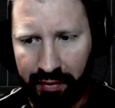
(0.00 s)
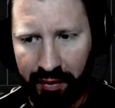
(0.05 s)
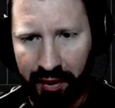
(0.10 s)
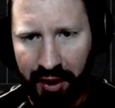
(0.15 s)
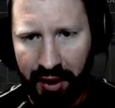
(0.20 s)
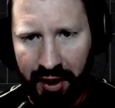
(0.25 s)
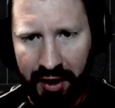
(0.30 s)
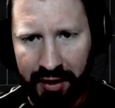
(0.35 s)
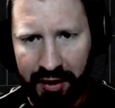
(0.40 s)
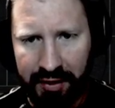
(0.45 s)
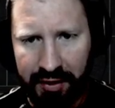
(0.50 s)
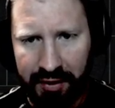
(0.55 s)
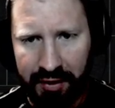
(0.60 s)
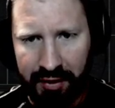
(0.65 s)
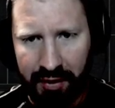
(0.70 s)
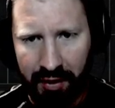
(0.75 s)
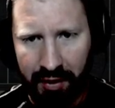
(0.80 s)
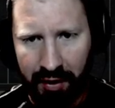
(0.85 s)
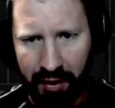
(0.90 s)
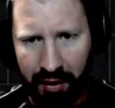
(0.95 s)

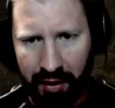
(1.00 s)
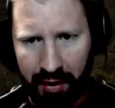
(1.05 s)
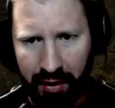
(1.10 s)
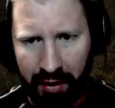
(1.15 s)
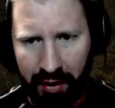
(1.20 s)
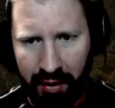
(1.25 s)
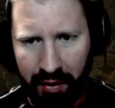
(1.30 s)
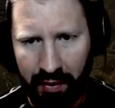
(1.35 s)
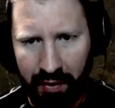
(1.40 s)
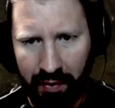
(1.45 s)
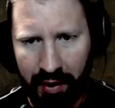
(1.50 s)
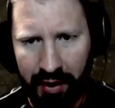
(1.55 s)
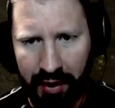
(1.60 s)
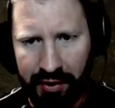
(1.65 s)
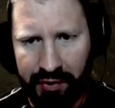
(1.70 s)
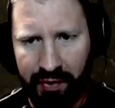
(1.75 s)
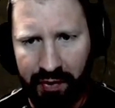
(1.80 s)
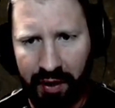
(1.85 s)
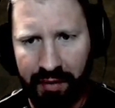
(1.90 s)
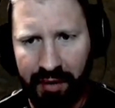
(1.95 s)
this, where
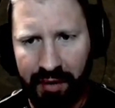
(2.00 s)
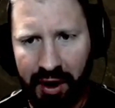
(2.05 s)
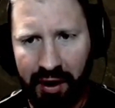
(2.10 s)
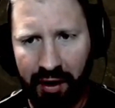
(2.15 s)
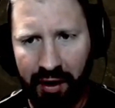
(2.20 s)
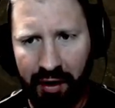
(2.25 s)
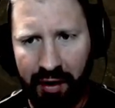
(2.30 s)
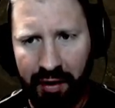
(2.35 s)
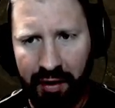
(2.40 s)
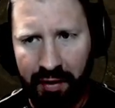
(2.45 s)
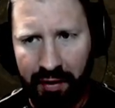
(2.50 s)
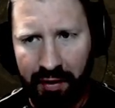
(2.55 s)
it's 1 meteor,